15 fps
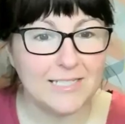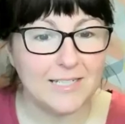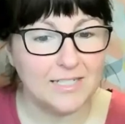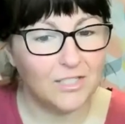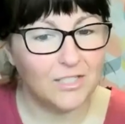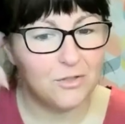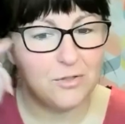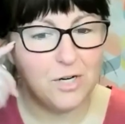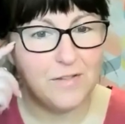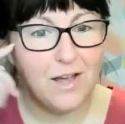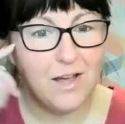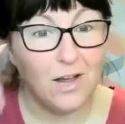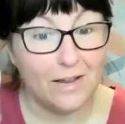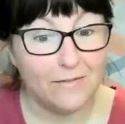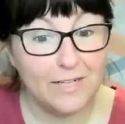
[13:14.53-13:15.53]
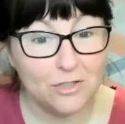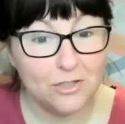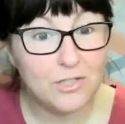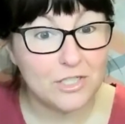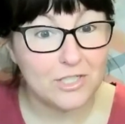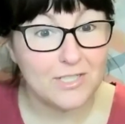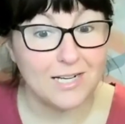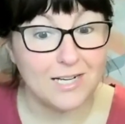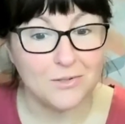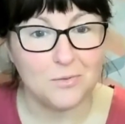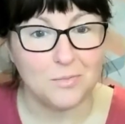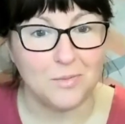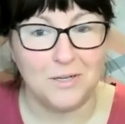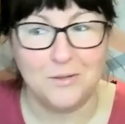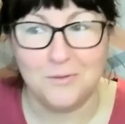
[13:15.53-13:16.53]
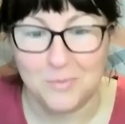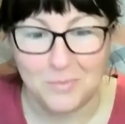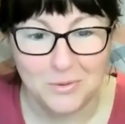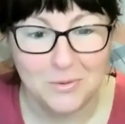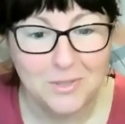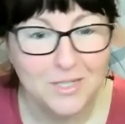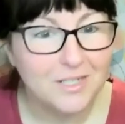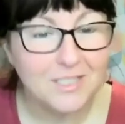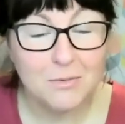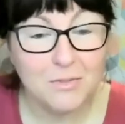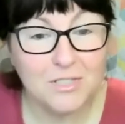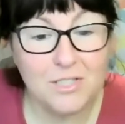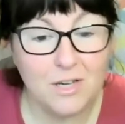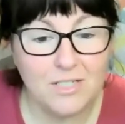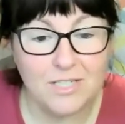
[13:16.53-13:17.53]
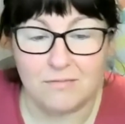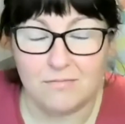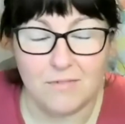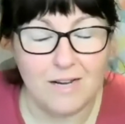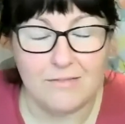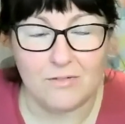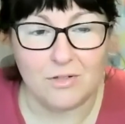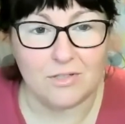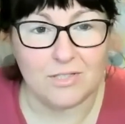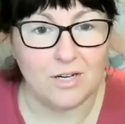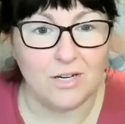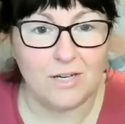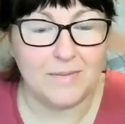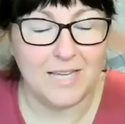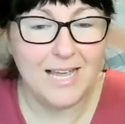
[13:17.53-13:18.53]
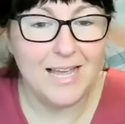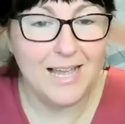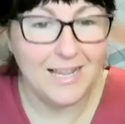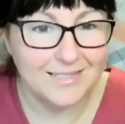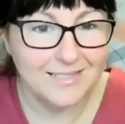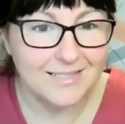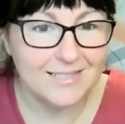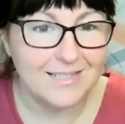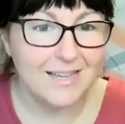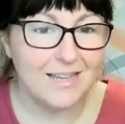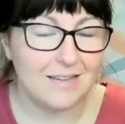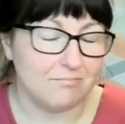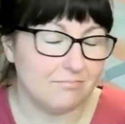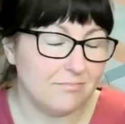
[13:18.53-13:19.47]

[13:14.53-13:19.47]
freaky. It's like, did you know that? I have literally just cancelled my Audible. So I haven't got time. Yes.